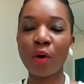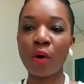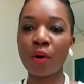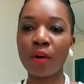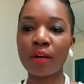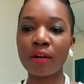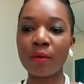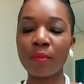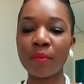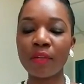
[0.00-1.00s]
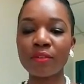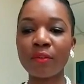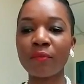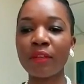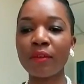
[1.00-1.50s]
or because
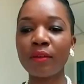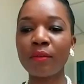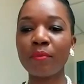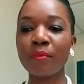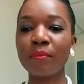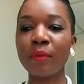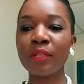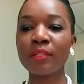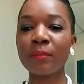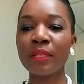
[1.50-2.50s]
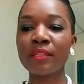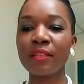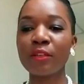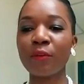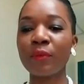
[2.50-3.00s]
of the
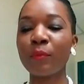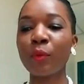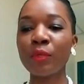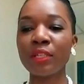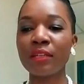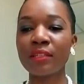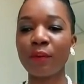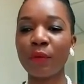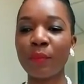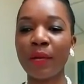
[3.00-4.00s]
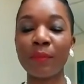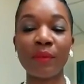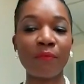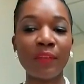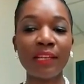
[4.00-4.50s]
multiplicity of emotions that we might
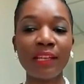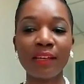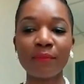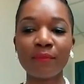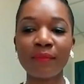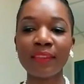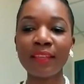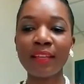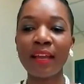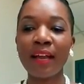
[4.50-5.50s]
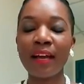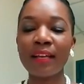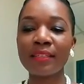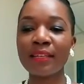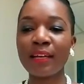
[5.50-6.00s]
be feeling,
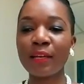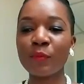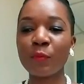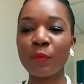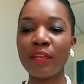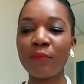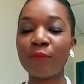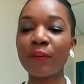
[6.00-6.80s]
at times we